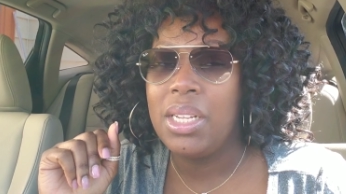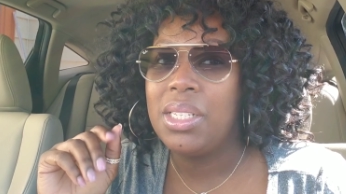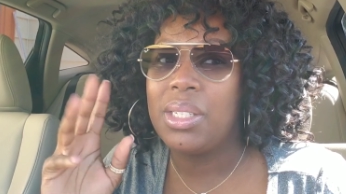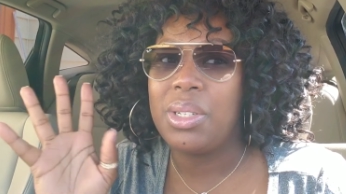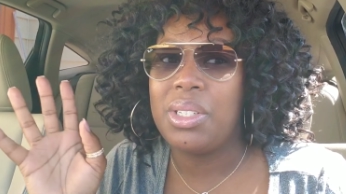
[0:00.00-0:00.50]

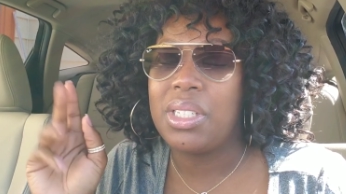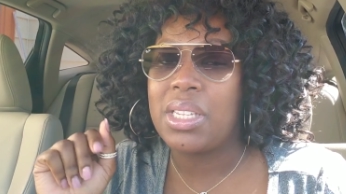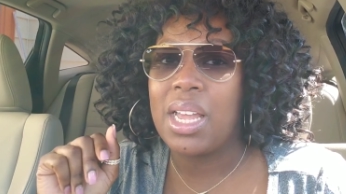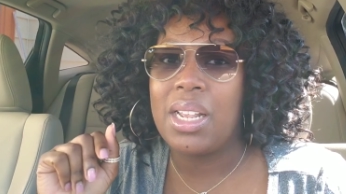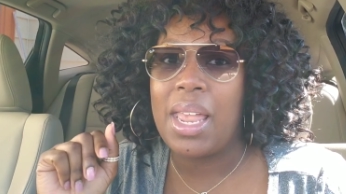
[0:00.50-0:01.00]
so you just
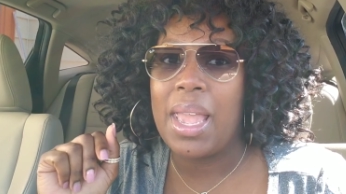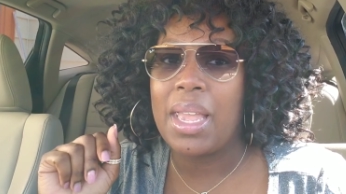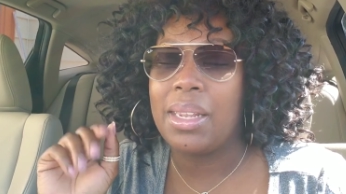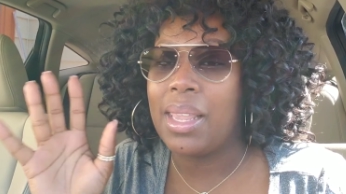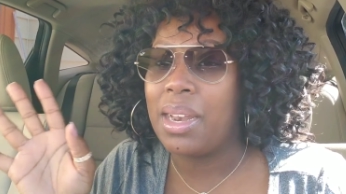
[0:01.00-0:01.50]
kind of
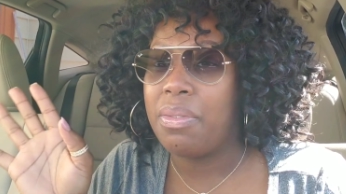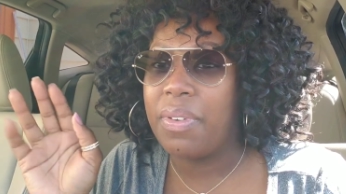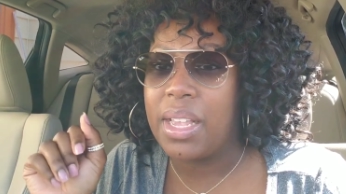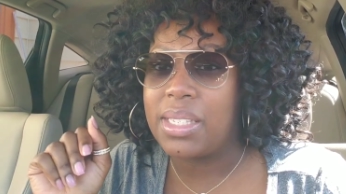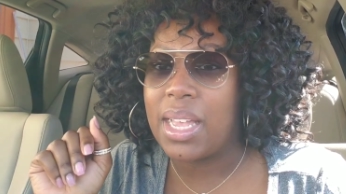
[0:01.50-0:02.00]
like let it
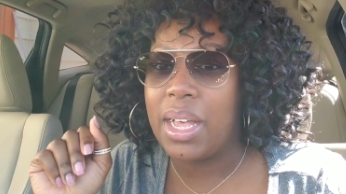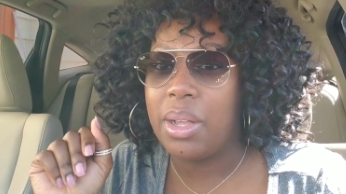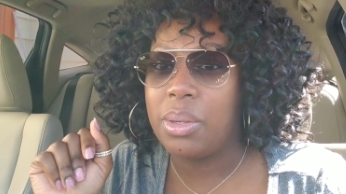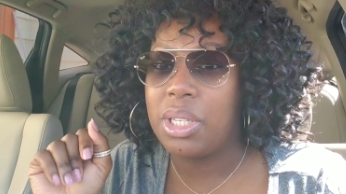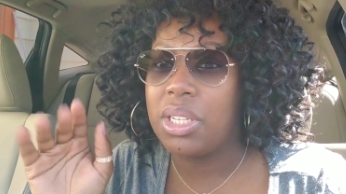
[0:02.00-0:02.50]
phase
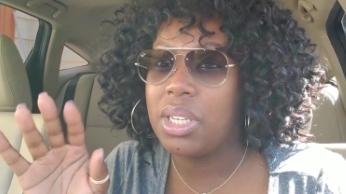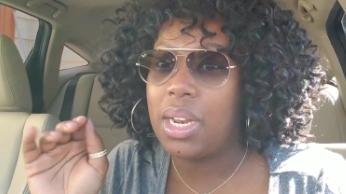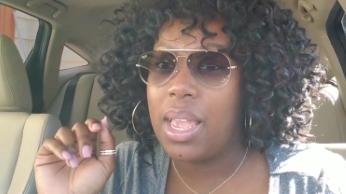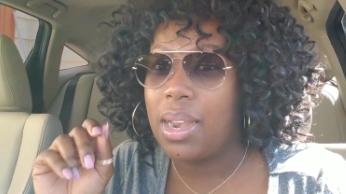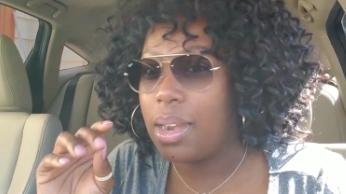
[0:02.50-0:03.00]
out. You should
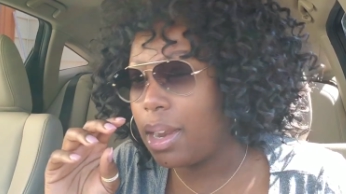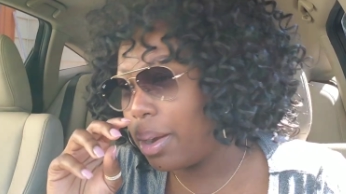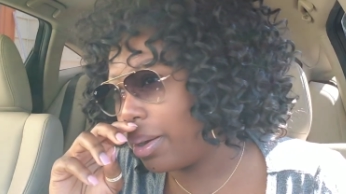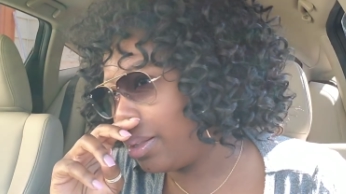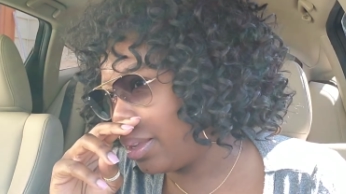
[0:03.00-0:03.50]
have ended
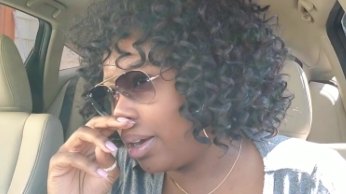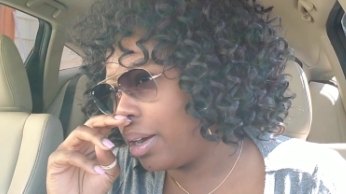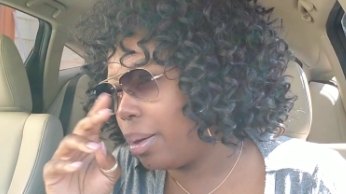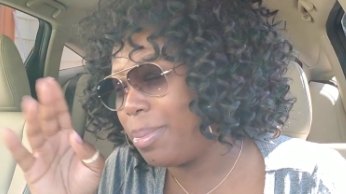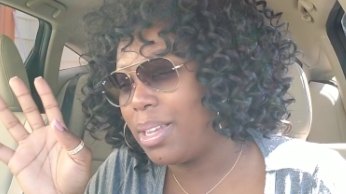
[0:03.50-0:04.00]
it
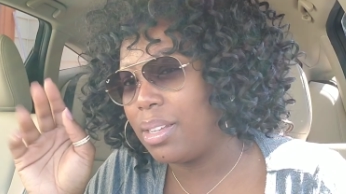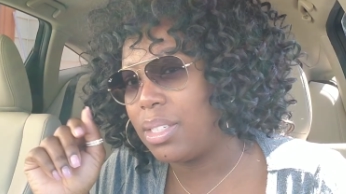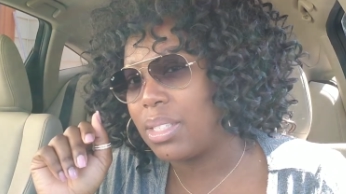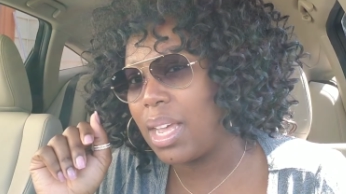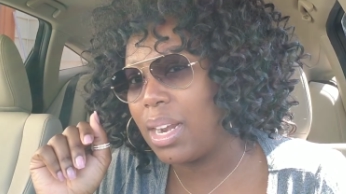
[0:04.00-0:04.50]
earlier, but you
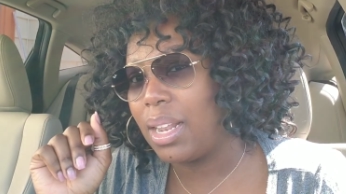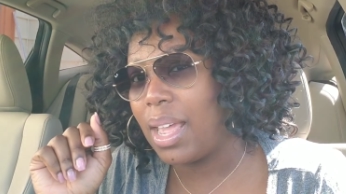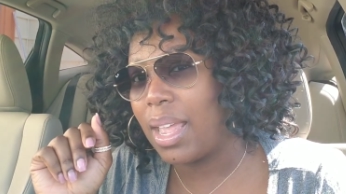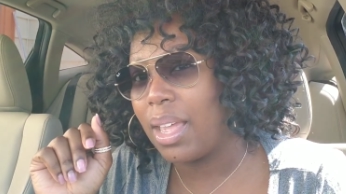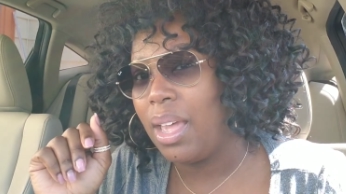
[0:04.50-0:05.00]
just kind of
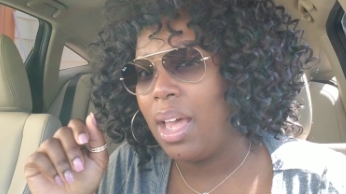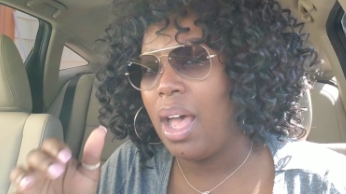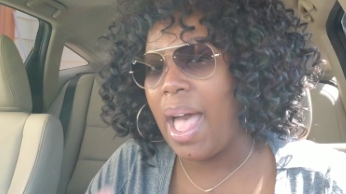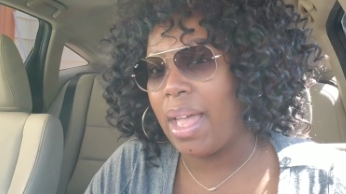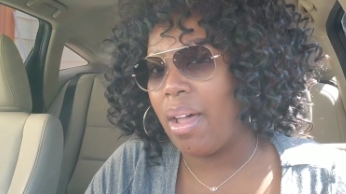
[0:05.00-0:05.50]
like
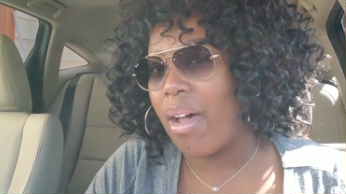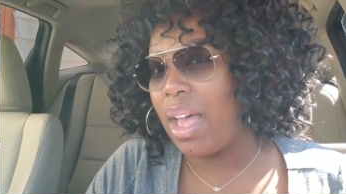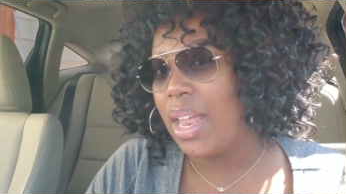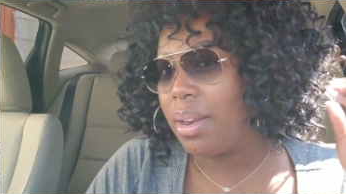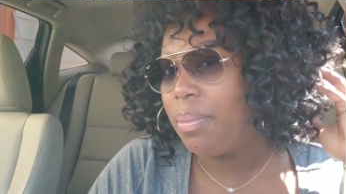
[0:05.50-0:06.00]
hung
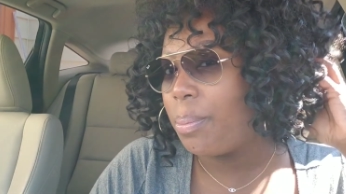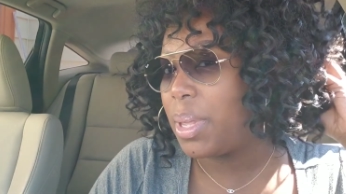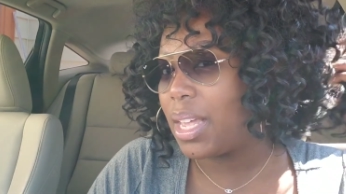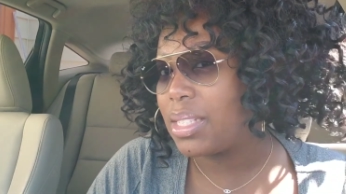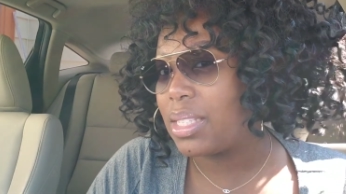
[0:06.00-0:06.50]
on
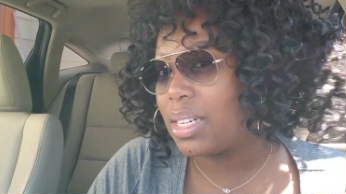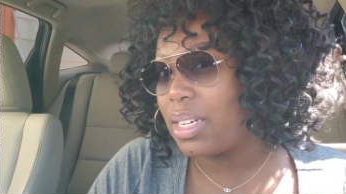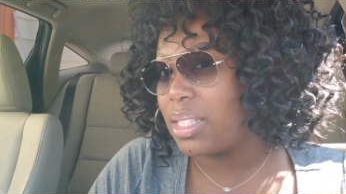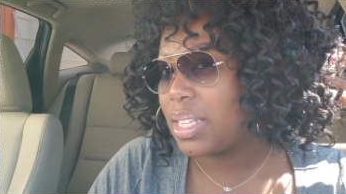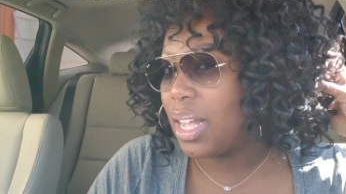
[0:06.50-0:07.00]
because of the
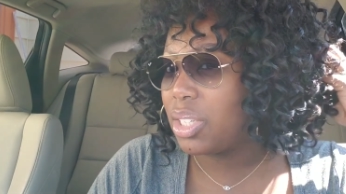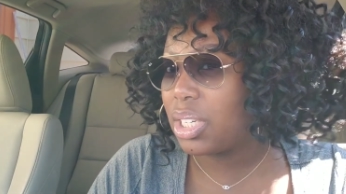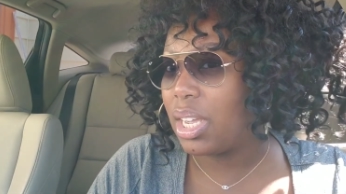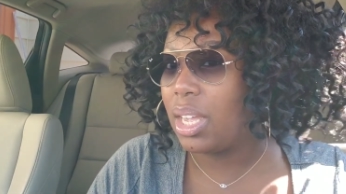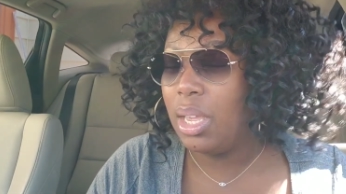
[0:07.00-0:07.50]

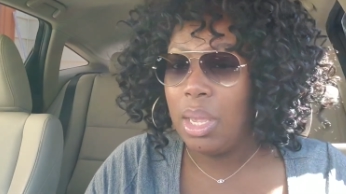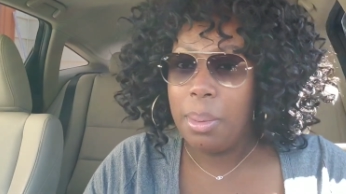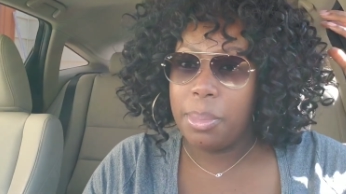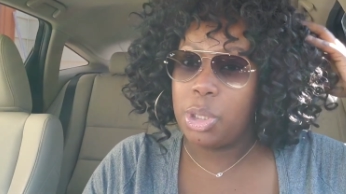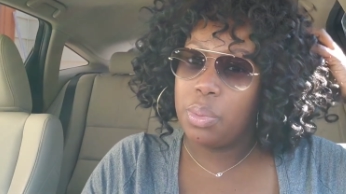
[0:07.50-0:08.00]
nostalgia,
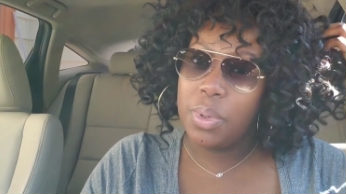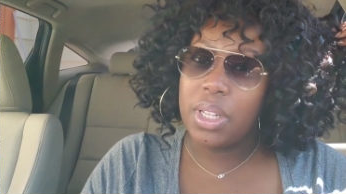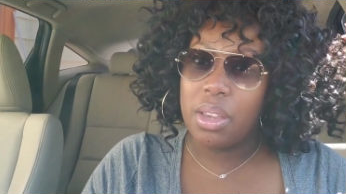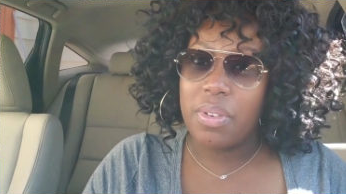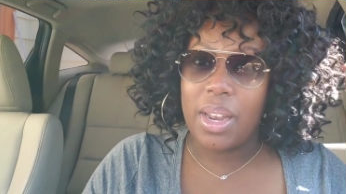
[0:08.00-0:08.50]
but you
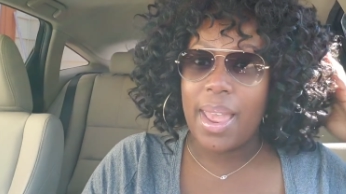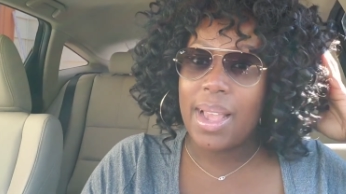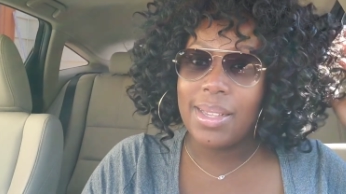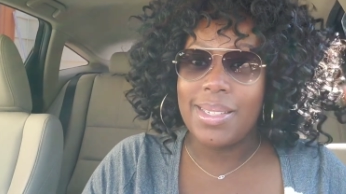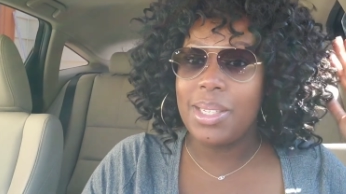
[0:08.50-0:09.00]
really
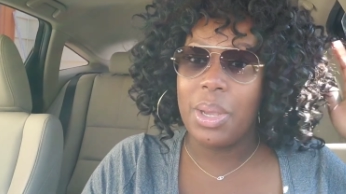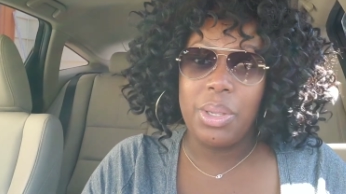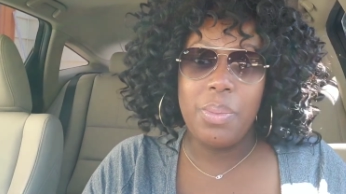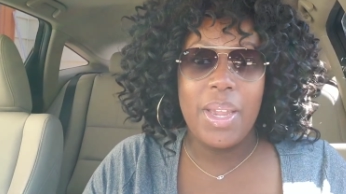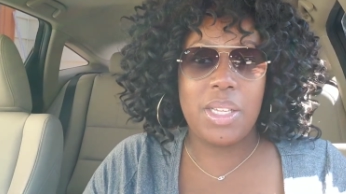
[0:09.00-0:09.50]
realize, yo,
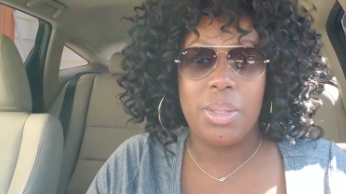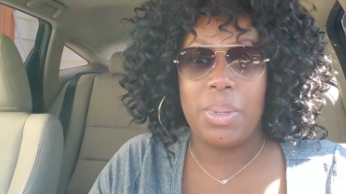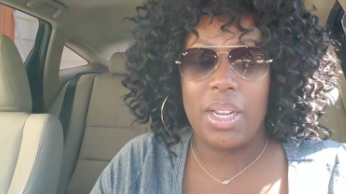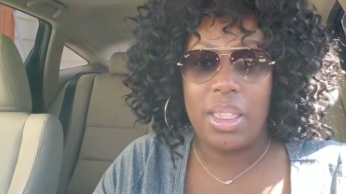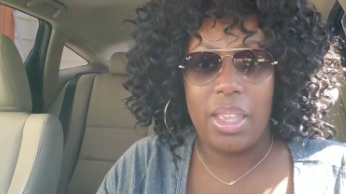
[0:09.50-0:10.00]
you ain't
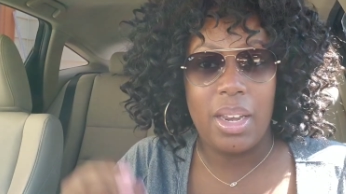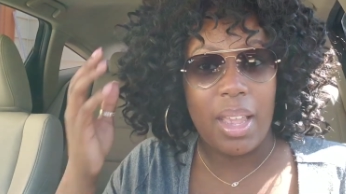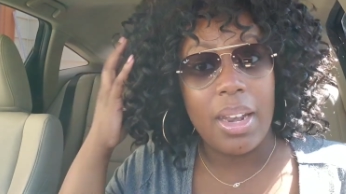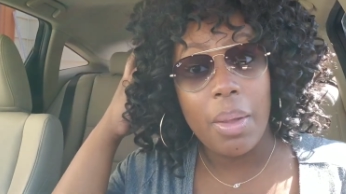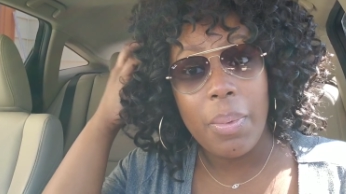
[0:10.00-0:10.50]
doing nothing.
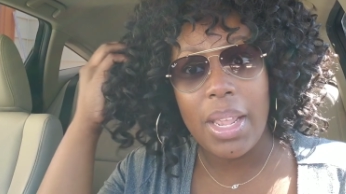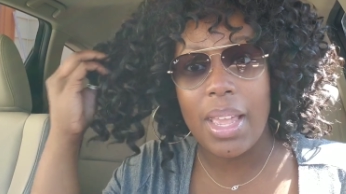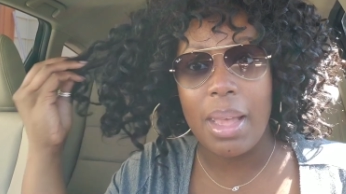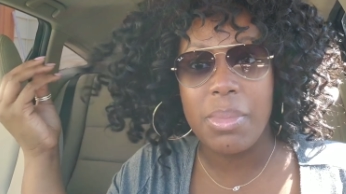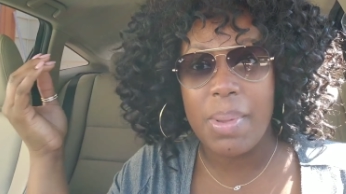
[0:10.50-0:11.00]
And then when he
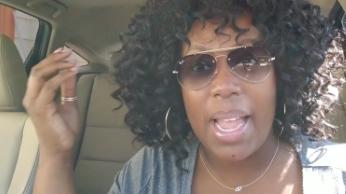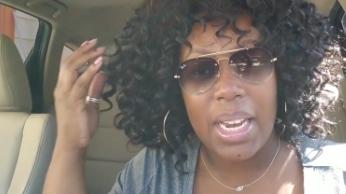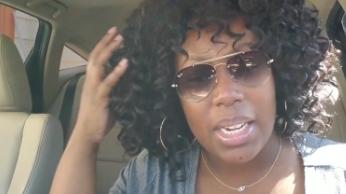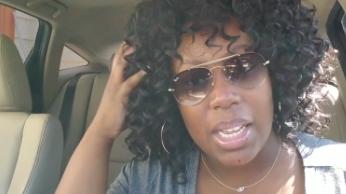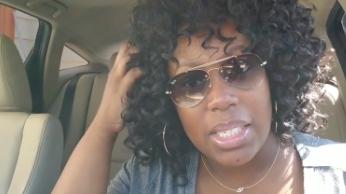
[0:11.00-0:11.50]
comes back
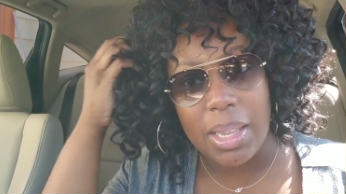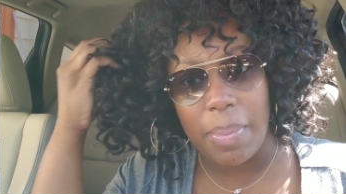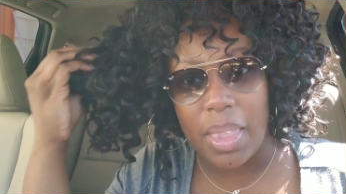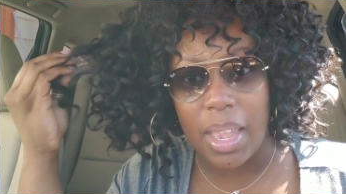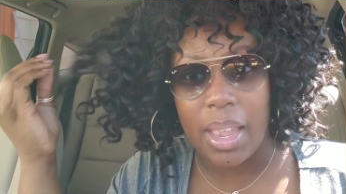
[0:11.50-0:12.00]
and does
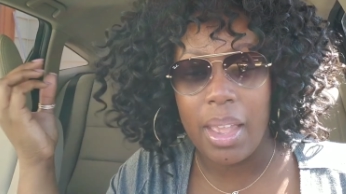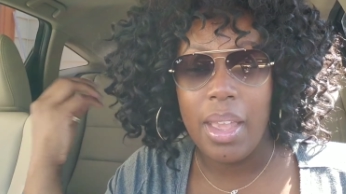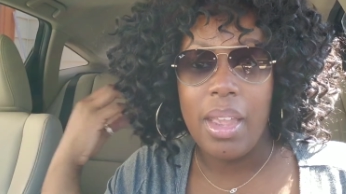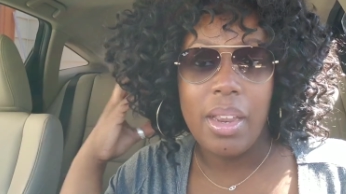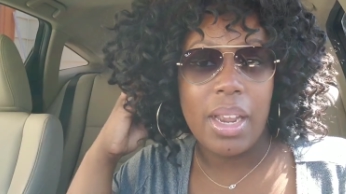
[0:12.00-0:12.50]
something,
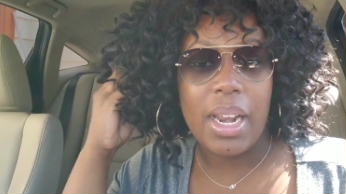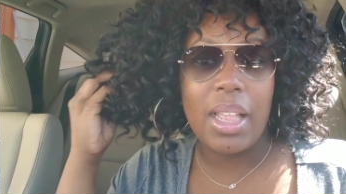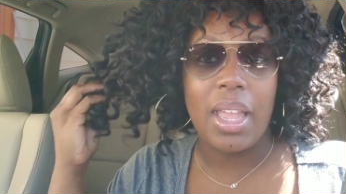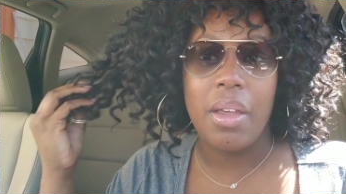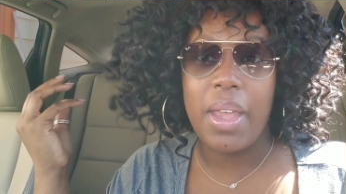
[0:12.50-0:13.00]
you're kind of
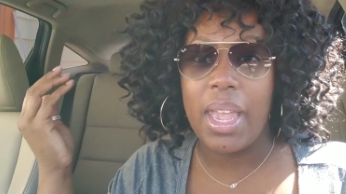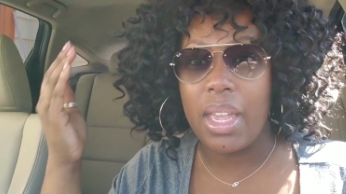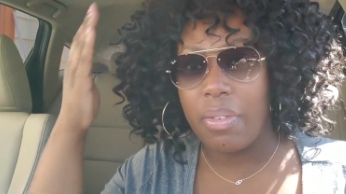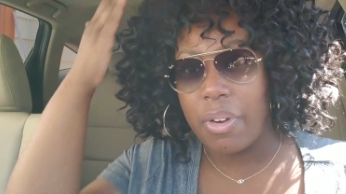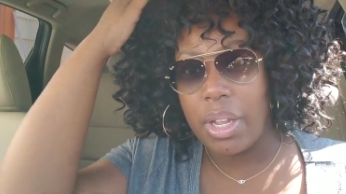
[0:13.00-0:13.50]
like, okay,
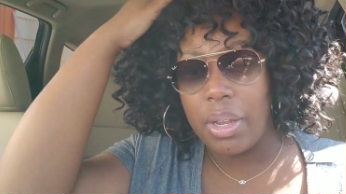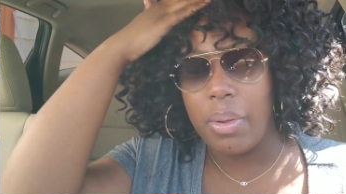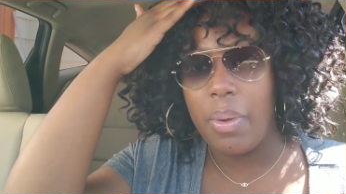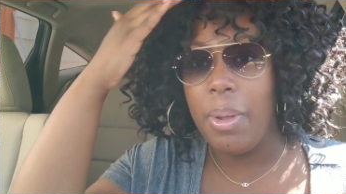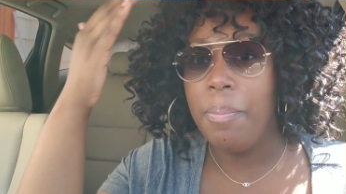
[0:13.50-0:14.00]
good for
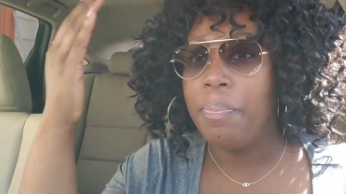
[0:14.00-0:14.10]
you.